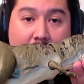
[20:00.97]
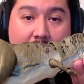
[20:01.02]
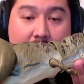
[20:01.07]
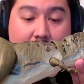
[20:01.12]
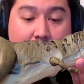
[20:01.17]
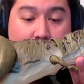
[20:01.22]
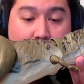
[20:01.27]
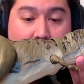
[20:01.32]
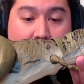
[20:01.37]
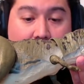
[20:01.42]
the
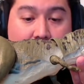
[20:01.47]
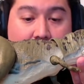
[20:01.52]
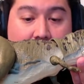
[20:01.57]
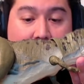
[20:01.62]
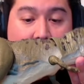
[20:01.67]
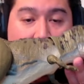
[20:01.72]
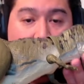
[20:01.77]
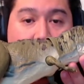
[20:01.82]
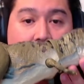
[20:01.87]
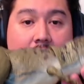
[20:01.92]

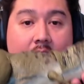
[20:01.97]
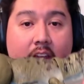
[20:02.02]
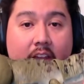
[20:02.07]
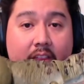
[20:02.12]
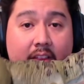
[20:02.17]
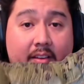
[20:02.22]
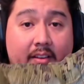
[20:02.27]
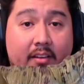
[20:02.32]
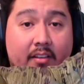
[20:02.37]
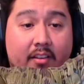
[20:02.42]
franchise.
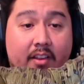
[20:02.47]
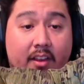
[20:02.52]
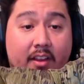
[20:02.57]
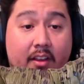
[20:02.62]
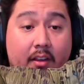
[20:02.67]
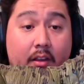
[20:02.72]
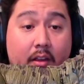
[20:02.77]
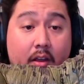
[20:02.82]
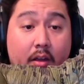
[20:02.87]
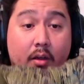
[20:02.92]
This is the
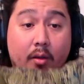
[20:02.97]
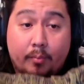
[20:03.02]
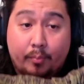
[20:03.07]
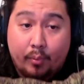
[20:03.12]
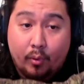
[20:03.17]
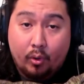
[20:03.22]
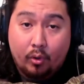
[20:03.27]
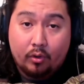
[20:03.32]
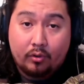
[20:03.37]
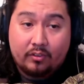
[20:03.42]

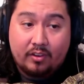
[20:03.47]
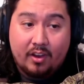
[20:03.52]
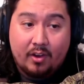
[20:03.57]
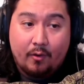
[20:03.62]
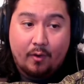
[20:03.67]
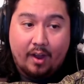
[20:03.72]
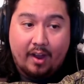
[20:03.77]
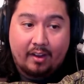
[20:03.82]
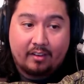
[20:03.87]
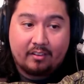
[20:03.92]
Bull
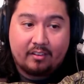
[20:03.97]
T-Rex.